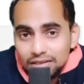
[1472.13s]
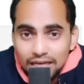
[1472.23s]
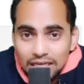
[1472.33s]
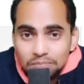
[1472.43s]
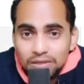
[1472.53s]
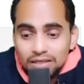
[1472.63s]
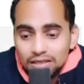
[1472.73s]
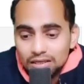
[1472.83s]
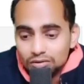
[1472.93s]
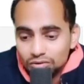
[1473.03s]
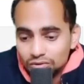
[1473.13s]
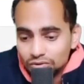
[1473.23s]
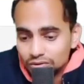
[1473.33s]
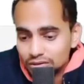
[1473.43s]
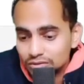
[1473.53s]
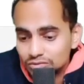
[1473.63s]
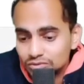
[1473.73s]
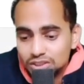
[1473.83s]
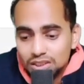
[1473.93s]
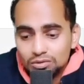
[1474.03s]
type error, or
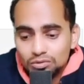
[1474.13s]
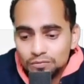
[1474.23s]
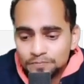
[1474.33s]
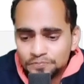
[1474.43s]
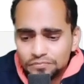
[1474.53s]
zero